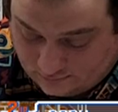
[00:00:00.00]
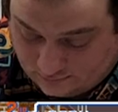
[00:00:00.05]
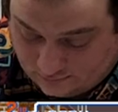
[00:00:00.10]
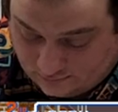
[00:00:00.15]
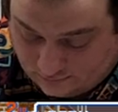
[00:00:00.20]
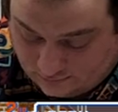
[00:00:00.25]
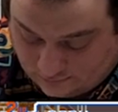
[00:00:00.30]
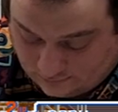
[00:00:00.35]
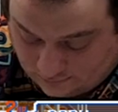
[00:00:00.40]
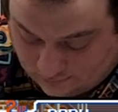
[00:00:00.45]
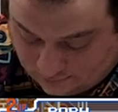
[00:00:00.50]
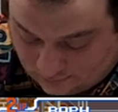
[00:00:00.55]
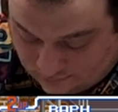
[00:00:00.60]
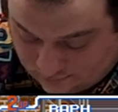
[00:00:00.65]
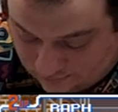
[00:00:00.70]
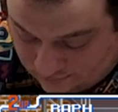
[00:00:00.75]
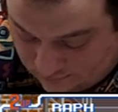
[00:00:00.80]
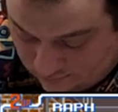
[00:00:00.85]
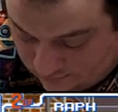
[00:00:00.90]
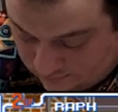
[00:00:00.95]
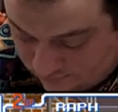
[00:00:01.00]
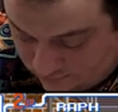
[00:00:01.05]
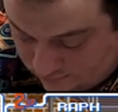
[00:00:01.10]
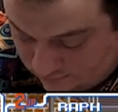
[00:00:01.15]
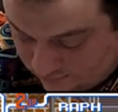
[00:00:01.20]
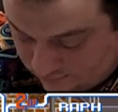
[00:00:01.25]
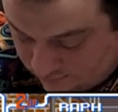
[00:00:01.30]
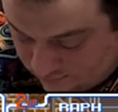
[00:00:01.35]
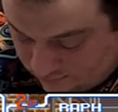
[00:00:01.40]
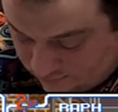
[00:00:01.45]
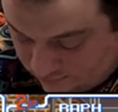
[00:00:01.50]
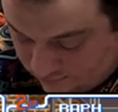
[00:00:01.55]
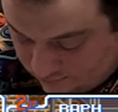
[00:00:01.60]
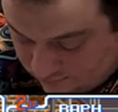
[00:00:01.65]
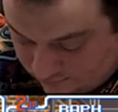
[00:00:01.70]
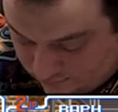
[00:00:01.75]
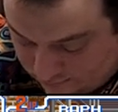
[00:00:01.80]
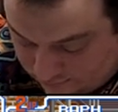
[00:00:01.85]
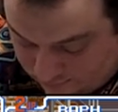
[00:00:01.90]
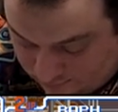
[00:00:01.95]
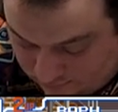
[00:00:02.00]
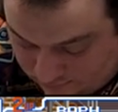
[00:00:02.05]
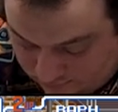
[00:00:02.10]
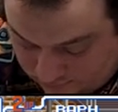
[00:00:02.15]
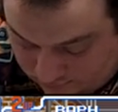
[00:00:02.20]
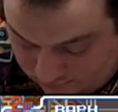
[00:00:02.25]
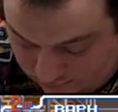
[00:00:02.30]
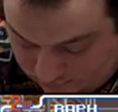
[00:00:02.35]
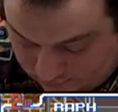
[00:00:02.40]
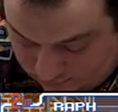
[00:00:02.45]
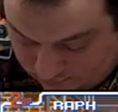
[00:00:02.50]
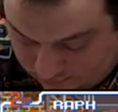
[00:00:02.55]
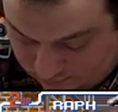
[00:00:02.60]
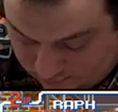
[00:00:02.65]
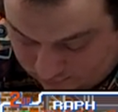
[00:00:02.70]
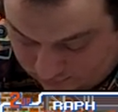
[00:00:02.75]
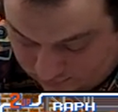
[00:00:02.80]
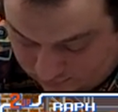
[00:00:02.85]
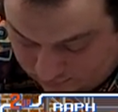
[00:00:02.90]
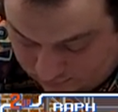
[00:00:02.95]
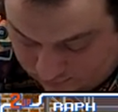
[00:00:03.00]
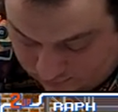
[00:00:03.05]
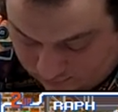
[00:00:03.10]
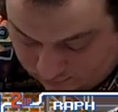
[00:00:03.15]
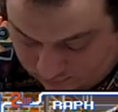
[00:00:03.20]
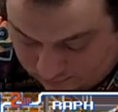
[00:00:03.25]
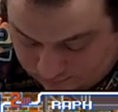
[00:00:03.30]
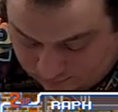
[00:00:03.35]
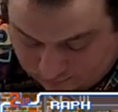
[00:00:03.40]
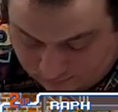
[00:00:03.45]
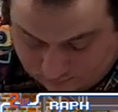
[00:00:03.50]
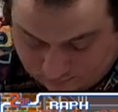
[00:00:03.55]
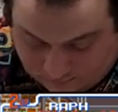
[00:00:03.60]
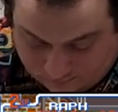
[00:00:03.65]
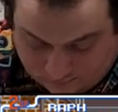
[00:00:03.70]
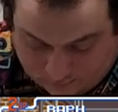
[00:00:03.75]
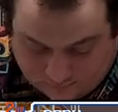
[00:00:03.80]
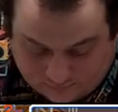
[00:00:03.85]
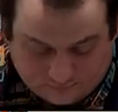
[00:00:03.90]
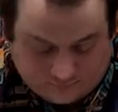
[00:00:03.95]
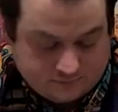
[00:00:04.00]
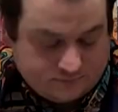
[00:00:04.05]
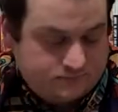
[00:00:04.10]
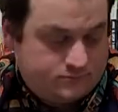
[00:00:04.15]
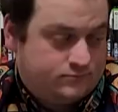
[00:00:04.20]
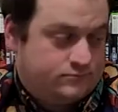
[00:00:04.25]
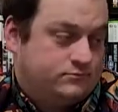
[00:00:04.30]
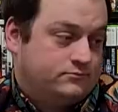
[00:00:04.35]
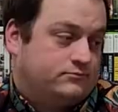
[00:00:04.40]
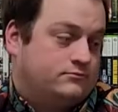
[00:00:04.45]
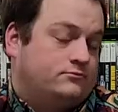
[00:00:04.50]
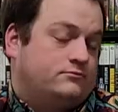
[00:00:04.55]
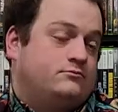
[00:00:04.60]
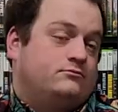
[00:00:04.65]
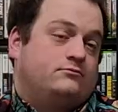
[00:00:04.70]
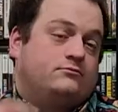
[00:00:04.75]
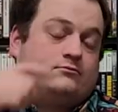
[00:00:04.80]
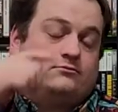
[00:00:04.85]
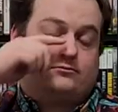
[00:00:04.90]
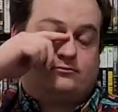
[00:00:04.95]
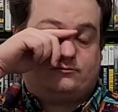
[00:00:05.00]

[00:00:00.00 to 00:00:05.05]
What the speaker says: (silent)